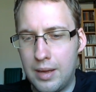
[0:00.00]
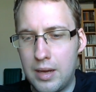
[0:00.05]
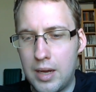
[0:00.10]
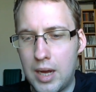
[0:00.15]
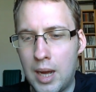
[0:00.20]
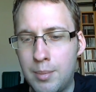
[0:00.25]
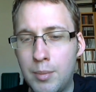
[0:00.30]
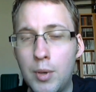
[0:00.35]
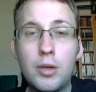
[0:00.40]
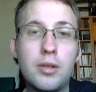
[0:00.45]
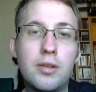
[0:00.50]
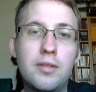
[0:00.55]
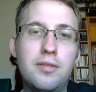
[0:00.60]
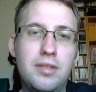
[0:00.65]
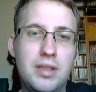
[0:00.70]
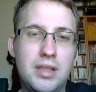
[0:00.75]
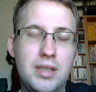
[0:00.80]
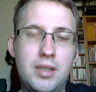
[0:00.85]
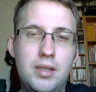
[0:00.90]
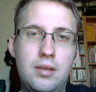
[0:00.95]
I'm not
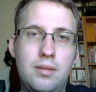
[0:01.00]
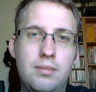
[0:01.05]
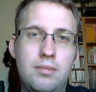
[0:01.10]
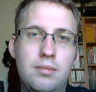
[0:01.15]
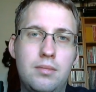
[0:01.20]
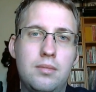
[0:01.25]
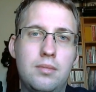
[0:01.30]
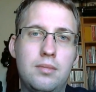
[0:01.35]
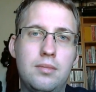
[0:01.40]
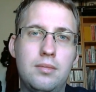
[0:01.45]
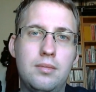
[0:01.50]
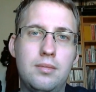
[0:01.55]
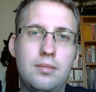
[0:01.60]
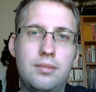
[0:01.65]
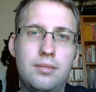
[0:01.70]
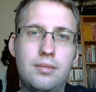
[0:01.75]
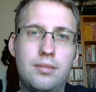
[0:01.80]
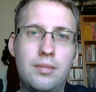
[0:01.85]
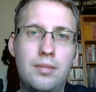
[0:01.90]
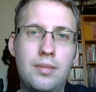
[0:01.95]
convinced.
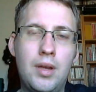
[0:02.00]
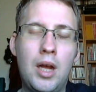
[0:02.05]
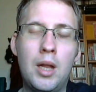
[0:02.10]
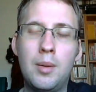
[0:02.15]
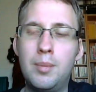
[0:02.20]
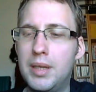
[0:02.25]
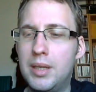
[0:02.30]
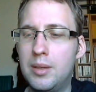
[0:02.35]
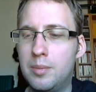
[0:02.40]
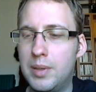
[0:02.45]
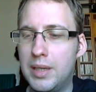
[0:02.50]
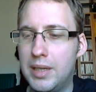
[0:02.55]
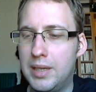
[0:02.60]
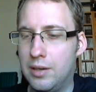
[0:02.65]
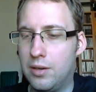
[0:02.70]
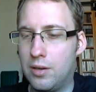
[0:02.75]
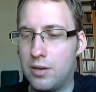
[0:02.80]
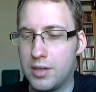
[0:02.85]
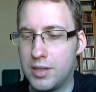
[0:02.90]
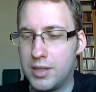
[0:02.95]
I'll be completely
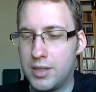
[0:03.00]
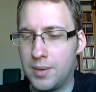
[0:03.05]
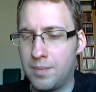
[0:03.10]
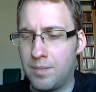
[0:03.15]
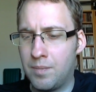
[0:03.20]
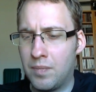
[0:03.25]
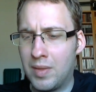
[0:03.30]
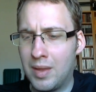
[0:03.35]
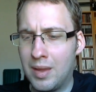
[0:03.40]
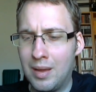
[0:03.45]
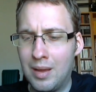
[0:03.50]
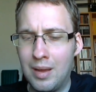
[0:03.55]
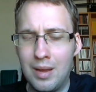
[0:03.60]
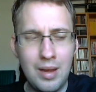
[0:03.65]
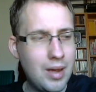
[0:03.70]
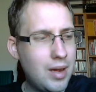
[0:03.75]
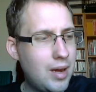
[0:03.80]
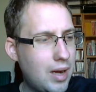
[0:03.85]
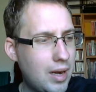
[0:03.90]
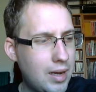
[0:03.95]
honest.
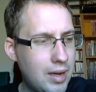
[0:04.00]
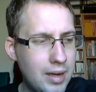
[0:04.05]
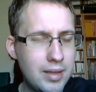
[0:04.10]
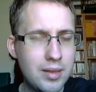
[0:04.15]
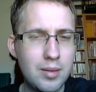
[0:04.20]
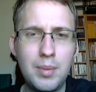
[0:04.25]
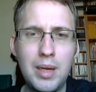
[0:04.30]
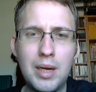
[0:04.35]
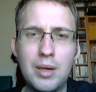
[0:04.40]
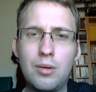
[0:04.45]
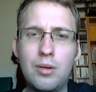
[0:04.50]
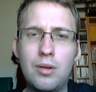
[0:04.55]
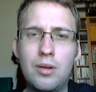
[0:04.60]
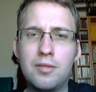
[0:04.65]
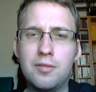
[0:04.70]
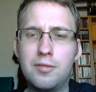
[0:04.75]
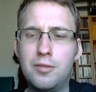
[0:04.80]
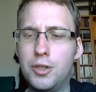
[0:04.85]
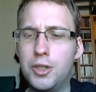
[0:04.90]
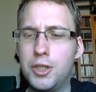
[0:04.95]
I like the
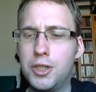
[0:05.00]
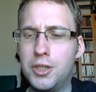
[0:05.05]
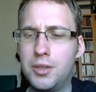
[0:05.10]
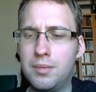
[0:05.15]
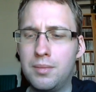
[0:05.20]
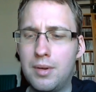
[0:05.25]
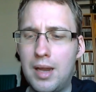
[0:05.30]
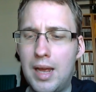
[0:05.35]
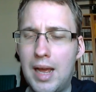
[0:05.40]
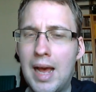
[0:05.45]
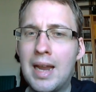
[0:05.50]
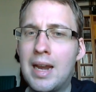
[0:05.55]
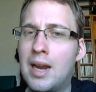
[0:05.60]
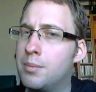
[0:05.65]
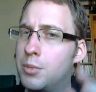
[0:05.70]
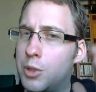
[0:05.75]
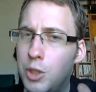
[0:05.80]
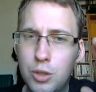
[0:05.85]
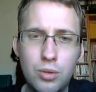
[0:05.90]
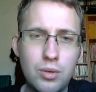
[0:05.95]
Makrolon version, and I'm
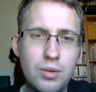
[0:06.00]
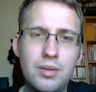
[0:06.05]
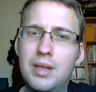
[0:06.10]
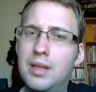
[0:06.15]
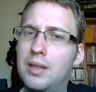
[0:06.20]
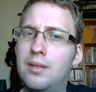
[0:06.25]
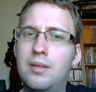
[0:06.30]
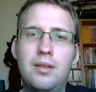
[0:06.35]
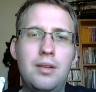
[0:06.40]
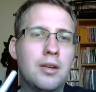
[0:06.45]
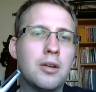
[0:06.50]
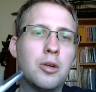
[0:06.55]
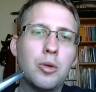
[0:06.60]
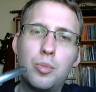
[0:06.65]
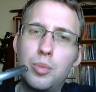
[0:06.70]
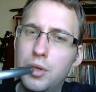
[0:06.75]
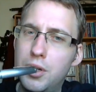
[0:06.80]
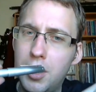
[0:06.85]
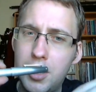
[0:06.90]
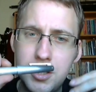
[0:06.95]
sure that you know
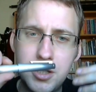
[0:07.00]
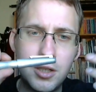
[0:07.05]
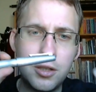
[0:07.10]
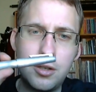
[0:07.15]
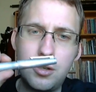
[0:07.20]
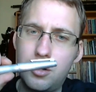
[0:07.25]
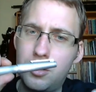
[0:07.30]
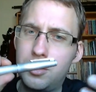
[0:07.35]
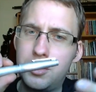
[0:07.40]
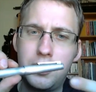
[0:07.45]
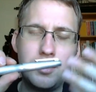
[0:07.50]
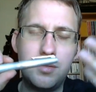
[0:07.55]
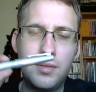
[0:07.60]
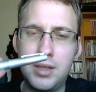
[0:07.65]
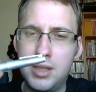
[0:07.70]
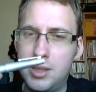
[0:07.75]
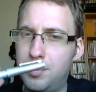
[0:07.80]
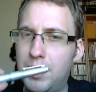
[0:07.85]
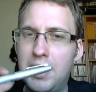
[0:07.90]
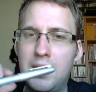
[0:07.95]
production costs on
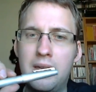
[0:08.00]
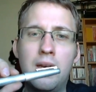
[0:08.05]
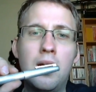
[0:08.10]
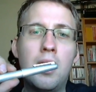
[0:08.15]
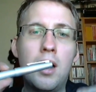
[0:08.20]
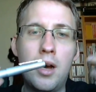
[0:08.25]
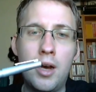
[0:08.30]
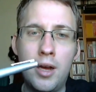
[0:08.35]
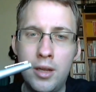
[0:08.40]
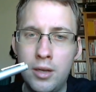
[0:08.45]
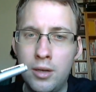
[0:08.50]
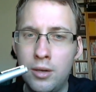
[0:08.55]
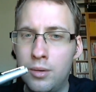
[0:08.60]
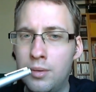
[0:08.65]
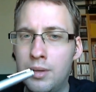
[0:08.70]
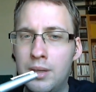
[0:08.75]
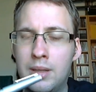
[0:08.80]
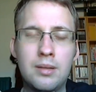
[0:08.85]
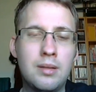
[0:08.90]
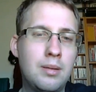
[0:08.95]
this pen are higher,
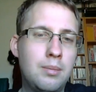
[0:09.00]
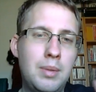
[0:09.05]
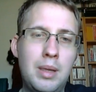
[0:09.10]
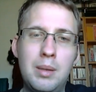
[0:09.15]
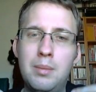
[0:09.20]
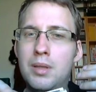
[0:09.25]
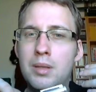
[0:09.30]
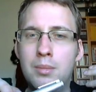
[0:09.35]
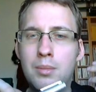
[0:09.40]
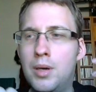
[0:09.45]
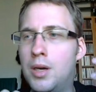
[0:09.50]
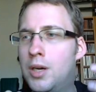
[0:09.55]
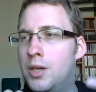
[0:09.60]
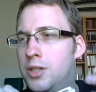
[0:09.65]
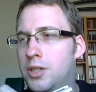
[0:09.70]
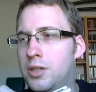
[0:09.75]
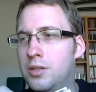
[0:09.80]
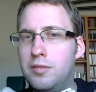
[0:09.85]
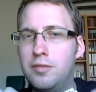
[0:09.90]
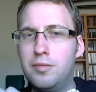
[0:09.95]
and maybe the
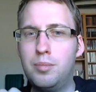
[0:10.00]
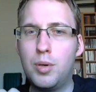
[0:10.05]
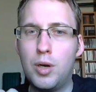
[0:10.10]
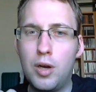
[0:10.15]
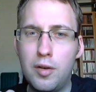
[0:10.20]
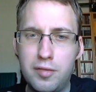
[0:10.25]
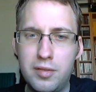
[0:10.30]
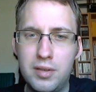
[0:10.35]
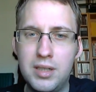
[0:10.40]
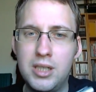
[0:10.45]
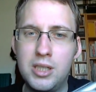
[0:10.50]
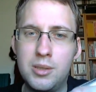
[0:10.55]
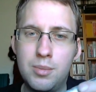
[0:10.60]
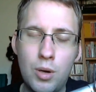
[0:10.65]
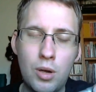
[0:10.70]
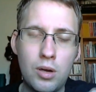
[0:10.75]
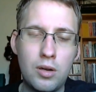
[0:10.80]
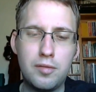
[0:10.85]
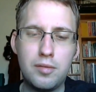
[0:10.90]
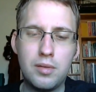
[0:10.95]
margin of profit is
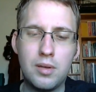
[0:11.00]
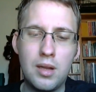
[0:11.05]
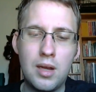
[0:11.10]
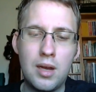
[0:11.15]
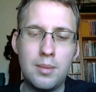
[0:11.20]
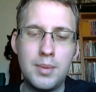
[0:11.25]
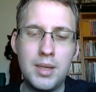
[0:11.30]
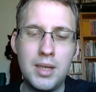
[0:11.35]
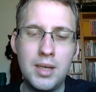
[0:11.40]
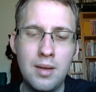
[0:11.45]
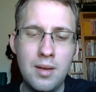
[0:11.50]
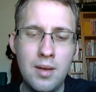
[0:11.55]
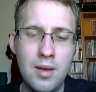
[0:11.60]
smaller for Lamy.